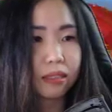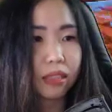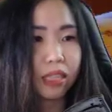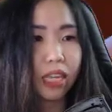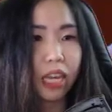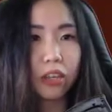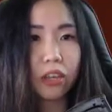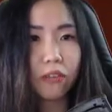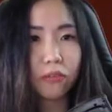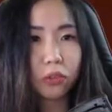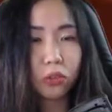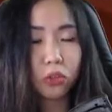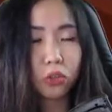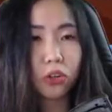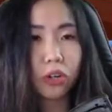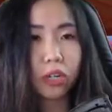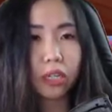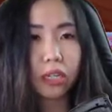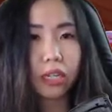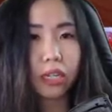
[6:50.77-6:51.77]
Yeah, you have to
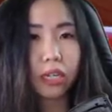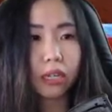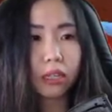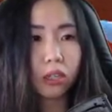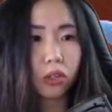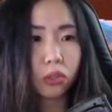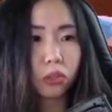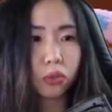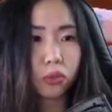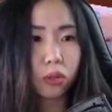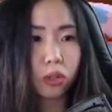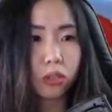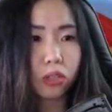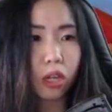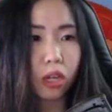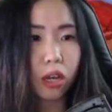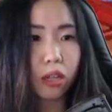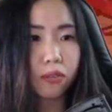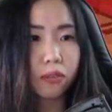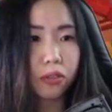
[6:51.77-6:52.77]
turn the controllers
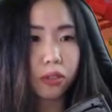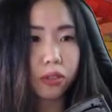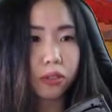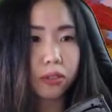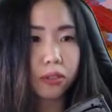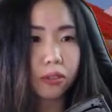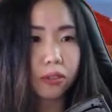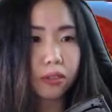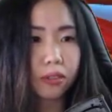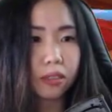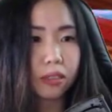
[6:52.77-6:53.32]
on first.